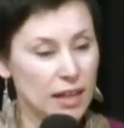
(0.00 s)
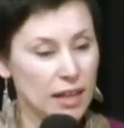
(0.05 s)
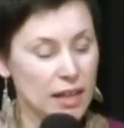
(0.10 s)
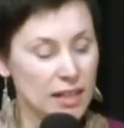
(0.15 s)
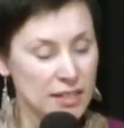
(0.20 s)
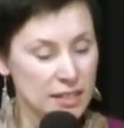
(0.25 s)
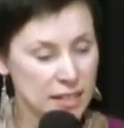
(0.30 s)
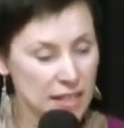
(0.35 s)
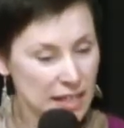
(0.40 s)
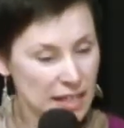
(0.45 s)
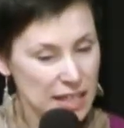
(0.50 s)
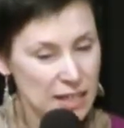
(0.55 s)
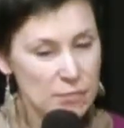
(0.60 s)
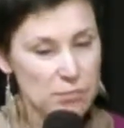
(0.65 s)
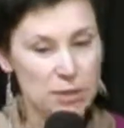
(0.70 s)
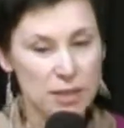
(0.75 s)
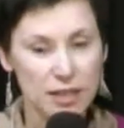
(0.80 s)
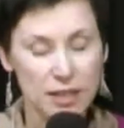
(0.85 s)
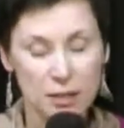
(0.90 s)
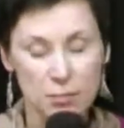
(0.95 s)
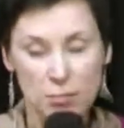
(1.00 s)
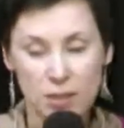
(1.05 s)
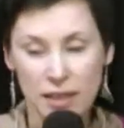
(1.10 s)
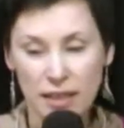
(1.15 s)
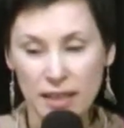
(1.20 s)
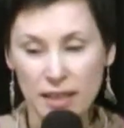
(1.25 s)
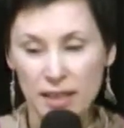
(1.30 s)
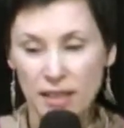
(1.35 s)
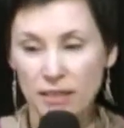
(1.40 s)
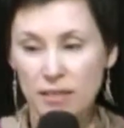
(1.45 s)
And
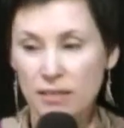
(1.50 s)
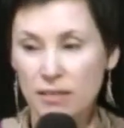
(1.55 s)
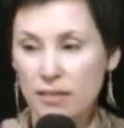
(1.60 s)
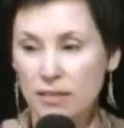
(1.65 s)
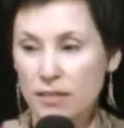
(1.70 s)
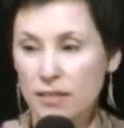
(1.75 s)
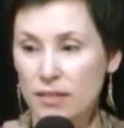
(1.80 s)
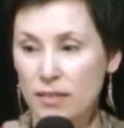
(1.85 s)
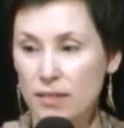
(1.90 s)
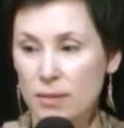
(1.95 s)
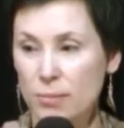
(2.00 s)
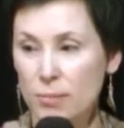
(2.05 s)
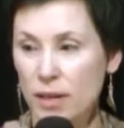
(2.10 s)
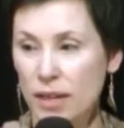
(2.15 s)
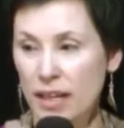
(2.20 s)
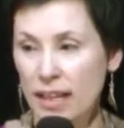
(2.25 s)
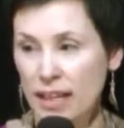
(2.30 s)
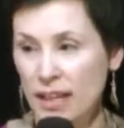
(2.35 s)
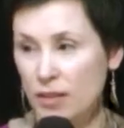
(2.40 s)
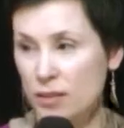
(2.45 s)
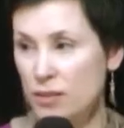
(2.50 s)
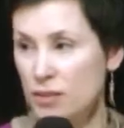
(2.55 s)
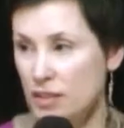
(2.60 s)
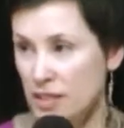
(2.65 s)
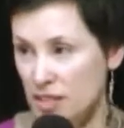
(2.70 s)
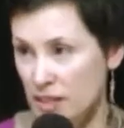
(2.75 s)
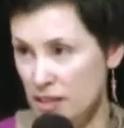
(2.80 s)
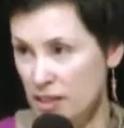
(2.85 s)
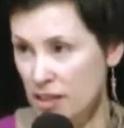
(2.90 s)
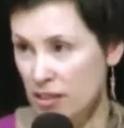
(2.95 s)
inexplicably, my health
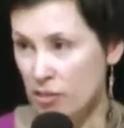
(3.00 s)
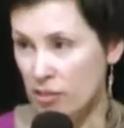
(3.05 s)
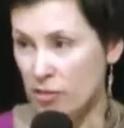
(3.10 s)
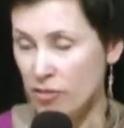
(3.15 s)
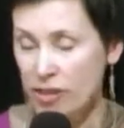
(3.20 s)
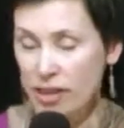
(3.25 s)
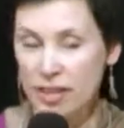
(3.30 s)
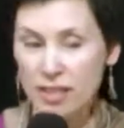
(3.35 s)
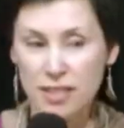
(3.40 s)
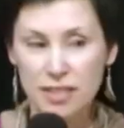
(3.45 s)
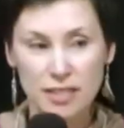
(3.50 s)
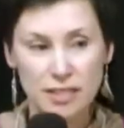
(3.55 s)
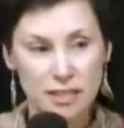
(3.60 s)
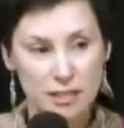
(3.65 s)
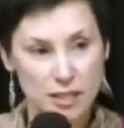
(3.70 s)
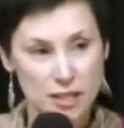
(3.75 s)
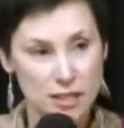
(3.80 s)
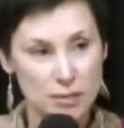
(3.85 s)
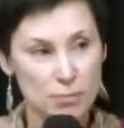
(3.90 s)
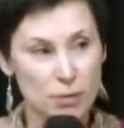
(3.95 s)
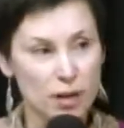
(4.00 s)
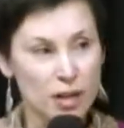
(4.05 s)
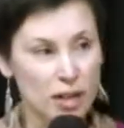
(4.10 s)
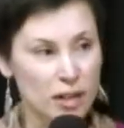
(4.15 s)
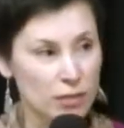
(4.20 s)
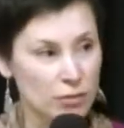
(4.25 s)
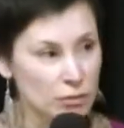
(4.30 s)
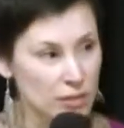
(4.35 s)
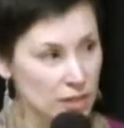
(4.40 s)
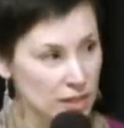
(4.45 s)
deteriorated and
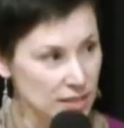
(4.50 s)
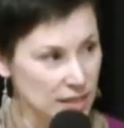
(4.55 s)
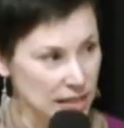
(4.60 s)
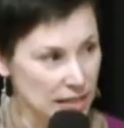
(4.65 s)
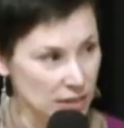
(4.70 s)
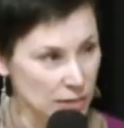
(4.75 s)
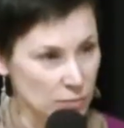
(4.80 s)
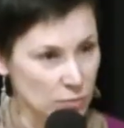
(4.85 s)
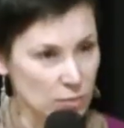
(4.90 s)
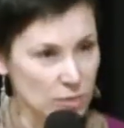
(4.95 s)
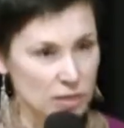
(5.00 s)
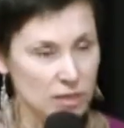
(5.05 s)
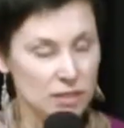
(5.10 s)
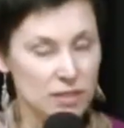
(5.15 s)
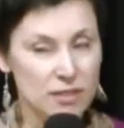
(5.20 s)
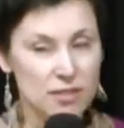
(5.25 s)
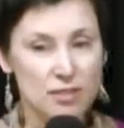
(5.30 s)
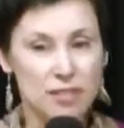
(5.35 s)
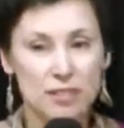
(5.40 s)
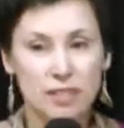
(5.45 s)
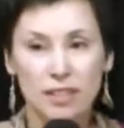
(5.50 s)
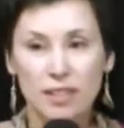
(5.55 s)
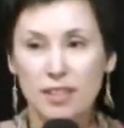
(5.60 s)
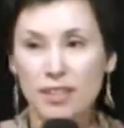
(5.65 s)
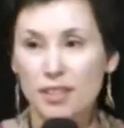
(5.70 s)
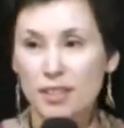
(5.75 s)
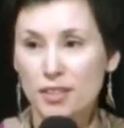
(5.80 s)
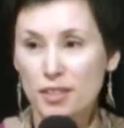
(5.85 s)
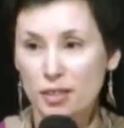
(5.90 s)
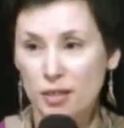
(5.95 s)
spiraled downwards
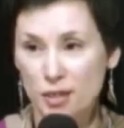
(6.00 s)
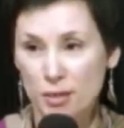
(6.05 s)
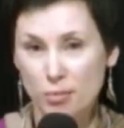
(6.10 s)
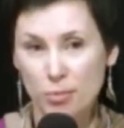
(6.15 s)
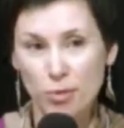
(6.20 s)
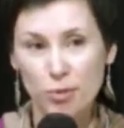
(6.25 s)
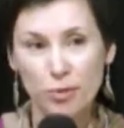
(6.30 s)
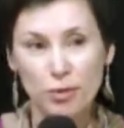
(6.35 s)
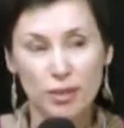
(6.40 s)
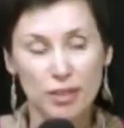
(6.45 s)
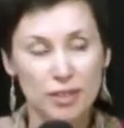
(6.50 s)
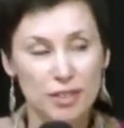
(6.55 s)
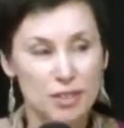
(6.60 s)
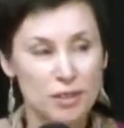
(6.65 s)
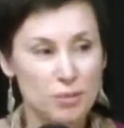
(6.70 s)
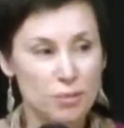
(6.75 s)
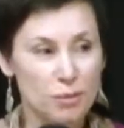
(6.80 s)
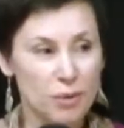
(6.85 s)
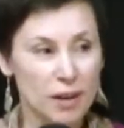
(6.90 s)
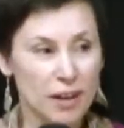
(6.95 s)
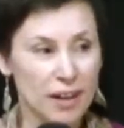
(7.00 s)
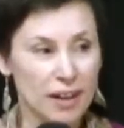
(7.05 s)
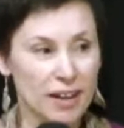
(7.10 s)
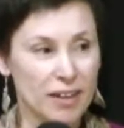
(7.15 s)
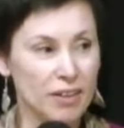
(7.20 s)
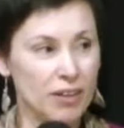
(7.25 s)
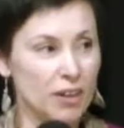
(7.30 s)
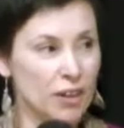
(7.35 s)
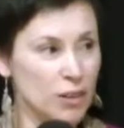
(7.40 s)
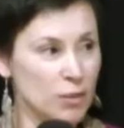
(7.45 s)
to the point
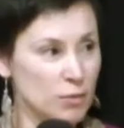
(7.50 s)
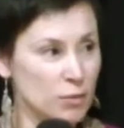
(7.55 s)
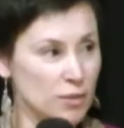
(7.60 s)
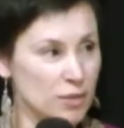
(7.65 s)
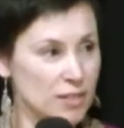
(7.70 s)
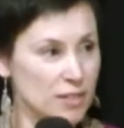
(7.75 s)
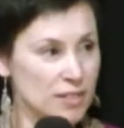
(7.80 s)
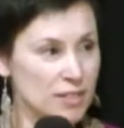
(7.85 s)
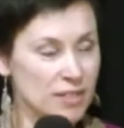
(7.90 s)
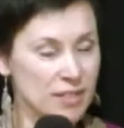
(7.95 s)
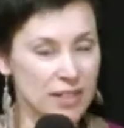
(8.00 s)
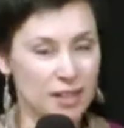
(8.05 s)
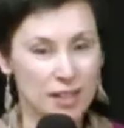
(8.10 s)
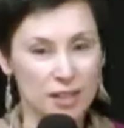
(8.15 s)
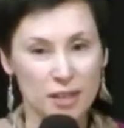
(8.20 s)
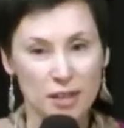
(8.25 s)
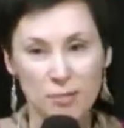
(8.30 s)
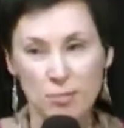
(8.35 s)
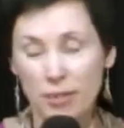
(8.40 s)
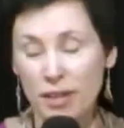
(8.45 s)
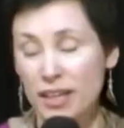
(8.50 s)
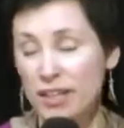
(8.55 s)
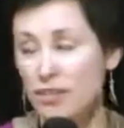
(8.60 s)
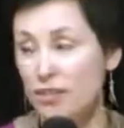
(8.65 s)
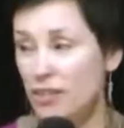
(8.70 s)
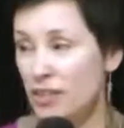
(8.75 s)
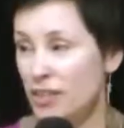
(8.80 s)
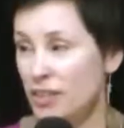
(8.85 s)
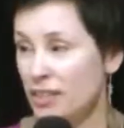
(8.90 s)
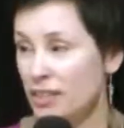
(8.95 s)
where I was
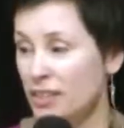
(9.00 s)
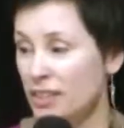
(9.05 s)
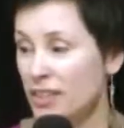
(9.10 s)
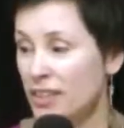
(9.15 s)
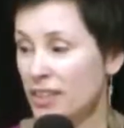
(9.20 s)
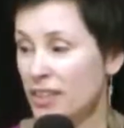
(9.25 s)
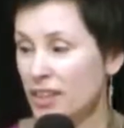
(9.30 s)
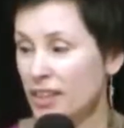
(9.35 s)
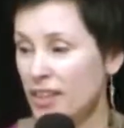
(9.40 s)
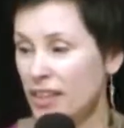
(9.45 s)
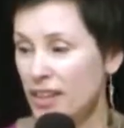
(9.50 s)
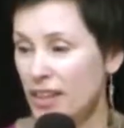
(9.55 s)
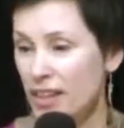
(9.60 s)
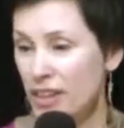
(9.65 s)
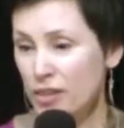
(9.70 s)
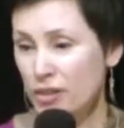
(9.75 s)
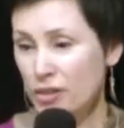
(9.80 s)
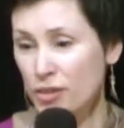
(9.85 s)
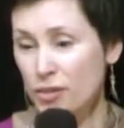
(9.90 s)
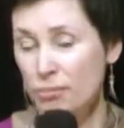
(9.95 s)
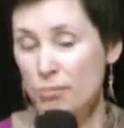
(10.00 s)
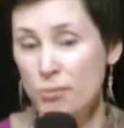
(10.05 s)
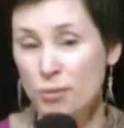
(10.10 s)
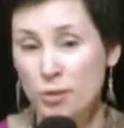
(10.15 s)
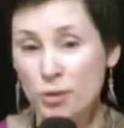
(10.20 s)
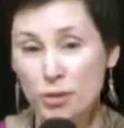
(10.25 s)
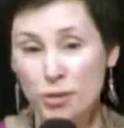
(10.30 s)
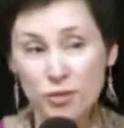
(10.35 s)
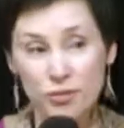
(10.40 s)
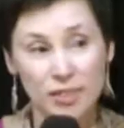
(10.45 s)
bedridden, I couldn't
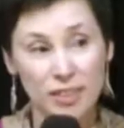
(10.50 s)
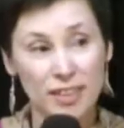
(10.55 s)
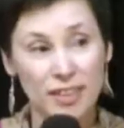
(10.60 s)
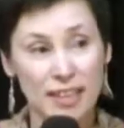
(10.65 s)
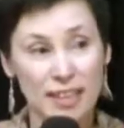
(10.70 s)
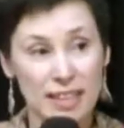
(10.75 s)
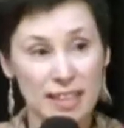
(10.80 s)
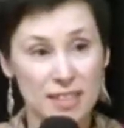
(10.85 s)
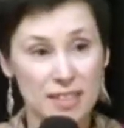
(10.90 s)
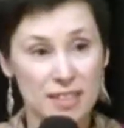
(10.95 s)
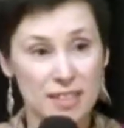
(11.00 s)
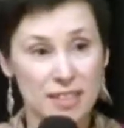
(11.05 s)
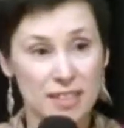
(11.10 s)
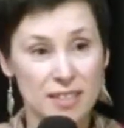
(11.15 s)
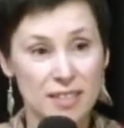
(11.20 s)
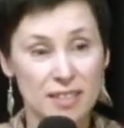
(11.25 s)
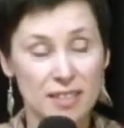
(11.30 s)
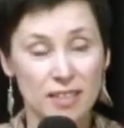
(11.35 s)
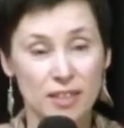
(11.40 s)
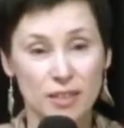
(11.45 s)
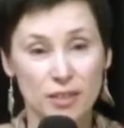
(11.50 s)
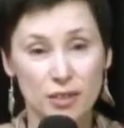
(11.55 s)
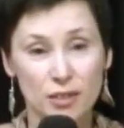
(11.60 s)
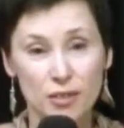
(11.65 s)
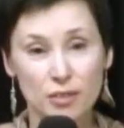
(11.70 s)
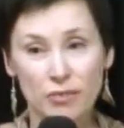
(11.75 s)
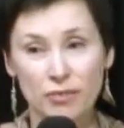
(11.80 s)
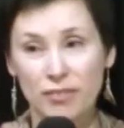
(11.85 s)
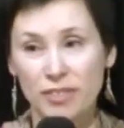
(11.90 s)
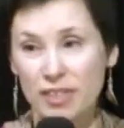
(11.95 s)
move unaided, I
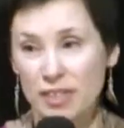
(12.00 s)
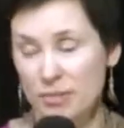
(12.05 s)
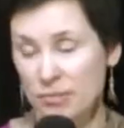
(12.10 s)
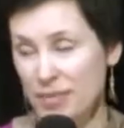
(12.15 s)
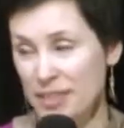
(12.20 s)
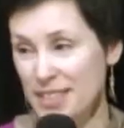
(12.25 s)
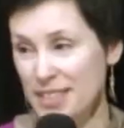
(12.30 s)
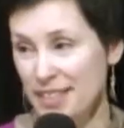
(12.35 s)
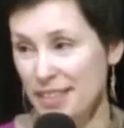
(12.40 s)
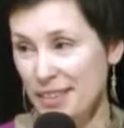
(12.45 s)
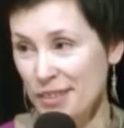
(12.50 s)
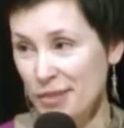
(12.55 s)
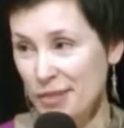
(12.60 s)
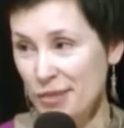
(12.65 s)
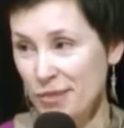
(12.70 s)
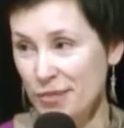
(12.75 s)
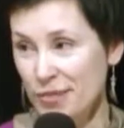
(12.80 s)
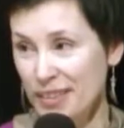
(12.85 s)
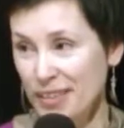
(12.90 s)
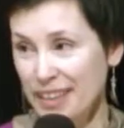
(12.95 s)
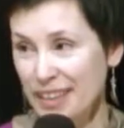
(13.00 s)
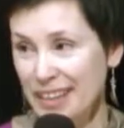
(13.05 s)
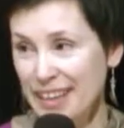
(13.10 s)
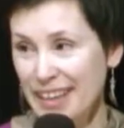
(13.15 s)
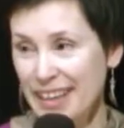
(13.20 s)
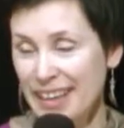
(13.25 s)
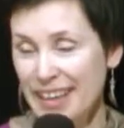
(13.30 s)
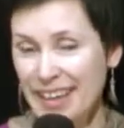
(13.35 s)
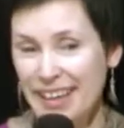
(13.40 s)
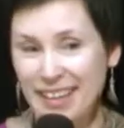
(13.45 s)
couldn't feed myself,
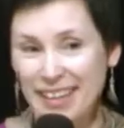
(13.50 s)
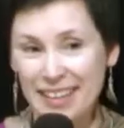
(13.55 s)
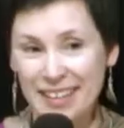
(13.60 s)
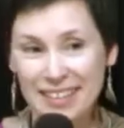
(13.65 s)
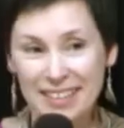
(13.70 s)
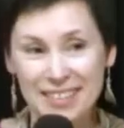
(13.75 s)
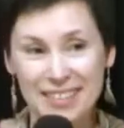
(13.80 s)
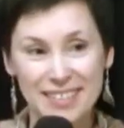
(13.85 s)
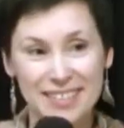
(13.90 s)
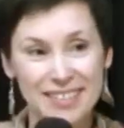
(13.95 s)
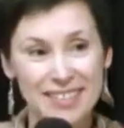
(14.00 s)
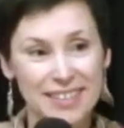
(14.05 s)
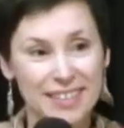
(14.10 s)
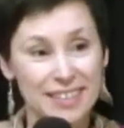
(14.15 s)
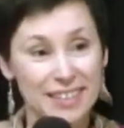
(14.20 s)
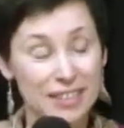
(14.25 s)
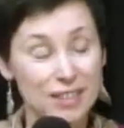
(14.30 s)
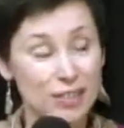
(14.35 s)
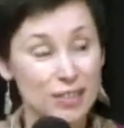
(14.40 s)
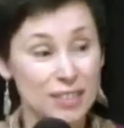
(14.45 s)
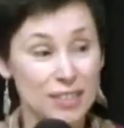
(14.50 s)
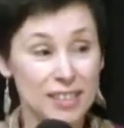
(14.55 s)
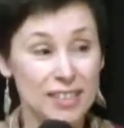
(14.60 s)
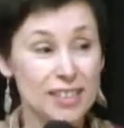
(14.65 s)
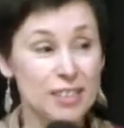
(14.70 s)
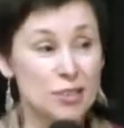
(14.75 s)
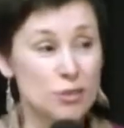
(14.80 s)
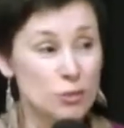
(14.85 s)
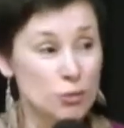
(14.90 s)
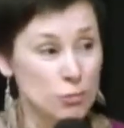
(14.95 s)
and I couldn't
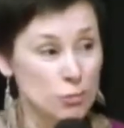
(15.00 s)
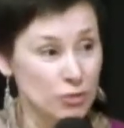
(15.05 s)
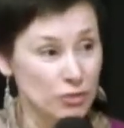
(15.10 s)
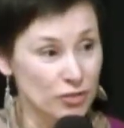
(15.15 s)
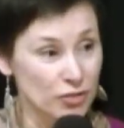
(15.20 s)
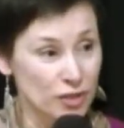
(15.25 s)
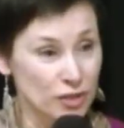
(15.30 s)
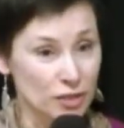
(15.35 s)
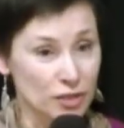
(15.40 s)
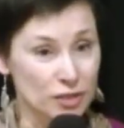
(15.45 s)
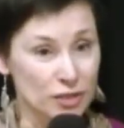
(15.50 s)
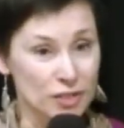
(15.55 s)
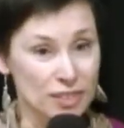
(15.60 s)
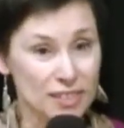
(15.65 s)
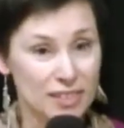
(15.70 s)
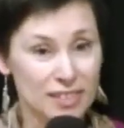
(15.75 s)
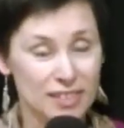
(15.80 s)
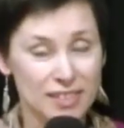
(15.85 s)
eat normal food.